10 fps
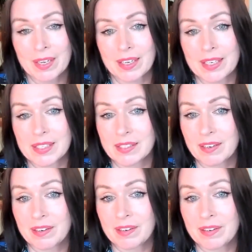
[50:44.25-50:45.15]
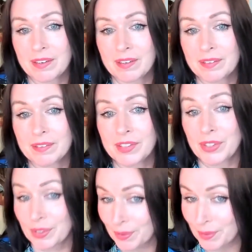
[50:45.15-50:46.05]
It's our
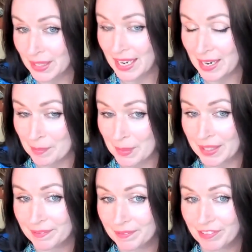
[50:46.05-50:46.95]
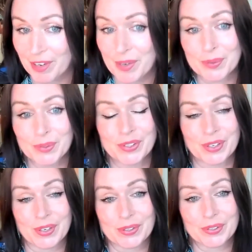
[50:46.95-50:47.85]
new academy for old
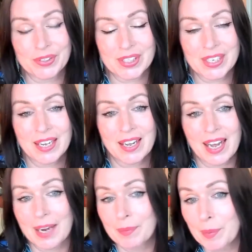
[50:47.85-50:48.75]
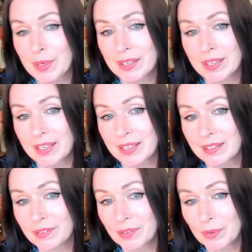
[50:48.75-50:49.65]
souls, and we work
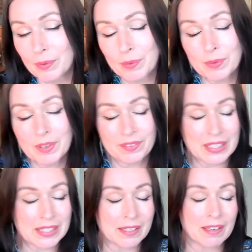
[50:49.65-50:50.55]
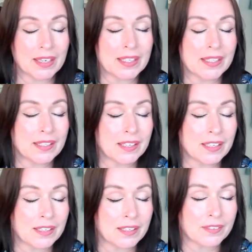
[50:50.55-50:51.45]
in all of these kinds
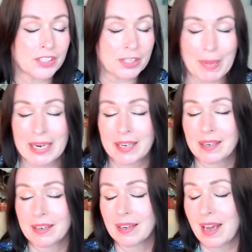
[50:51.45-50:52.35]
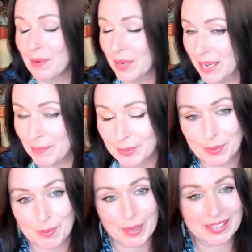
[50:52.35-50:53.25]
of shamanic,
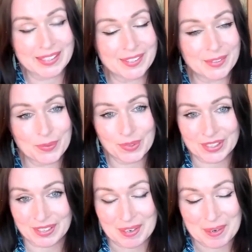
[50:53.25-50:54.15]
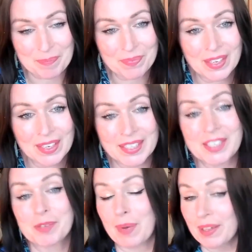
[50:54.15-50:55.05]
alchemical ways all the time.
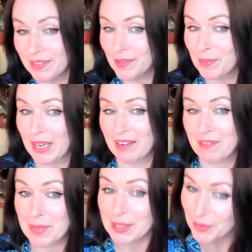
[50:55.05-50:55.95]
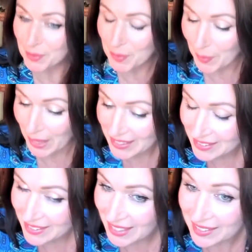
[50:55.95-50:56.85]
Each month we have mythical
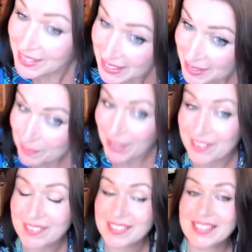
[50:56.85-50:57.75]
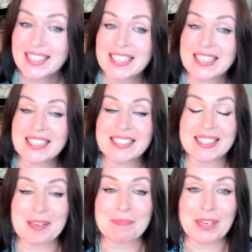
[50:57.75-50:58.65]
quest, and this month's is,
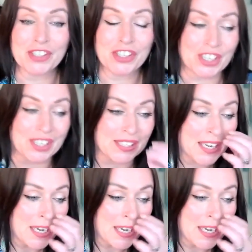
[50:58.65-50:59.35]
as I mentioned,